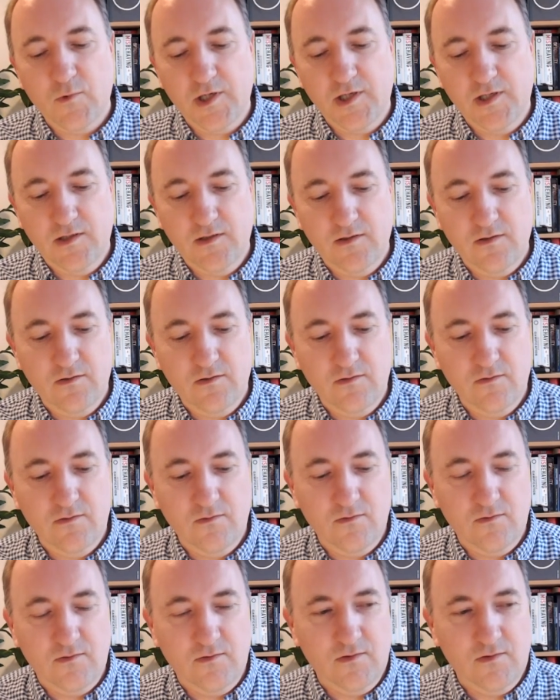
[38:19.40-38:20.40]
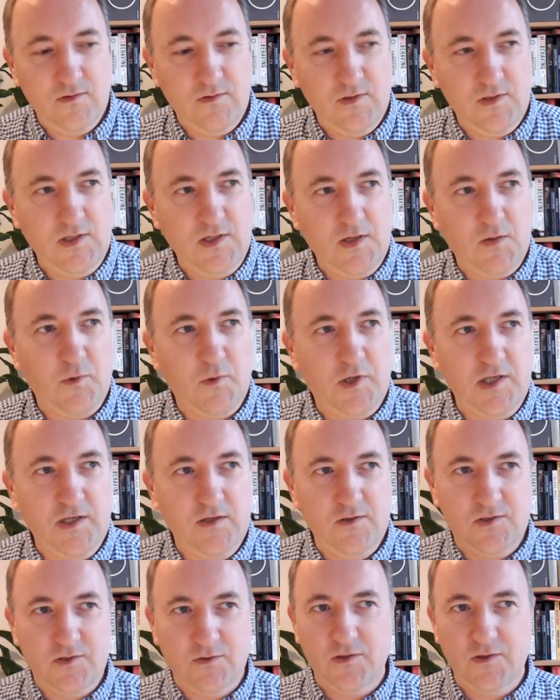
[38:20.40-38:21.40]
you
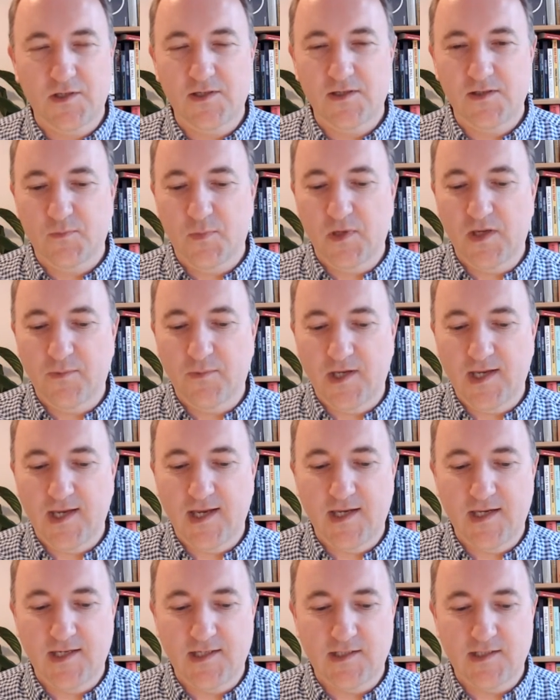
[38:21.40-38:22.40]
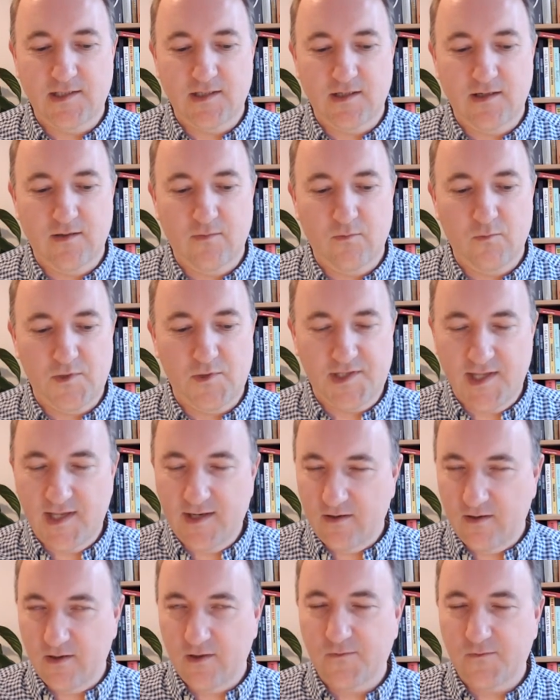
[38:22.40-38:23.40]
joined BBH, was
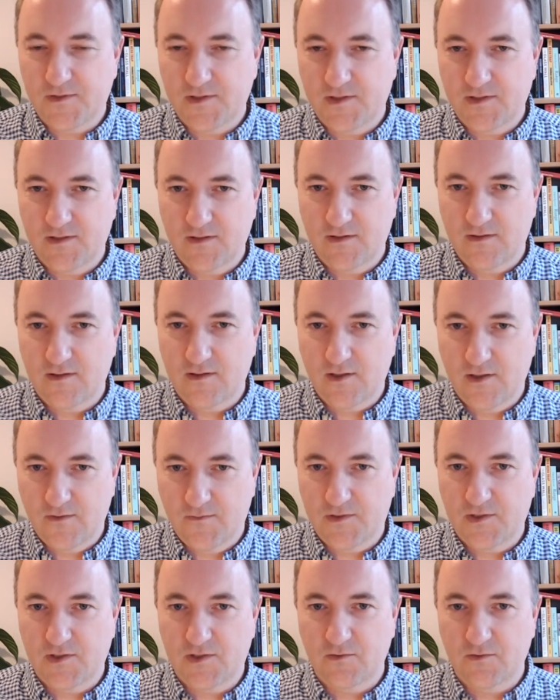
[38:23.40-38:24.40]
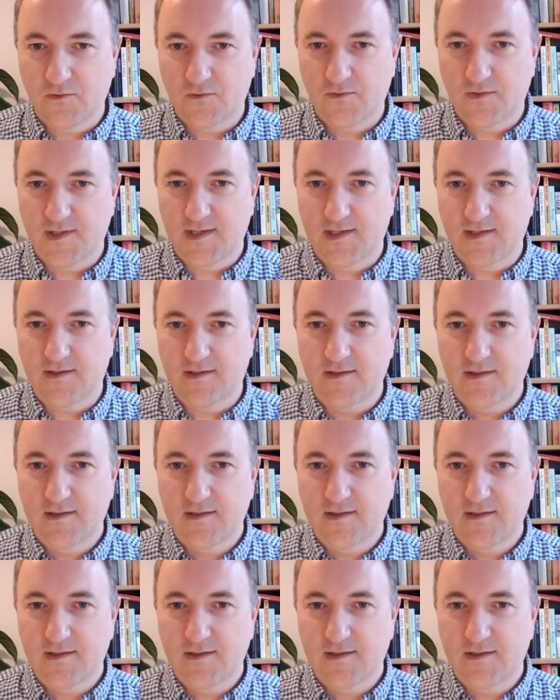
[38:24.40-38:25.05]
that after Sean then?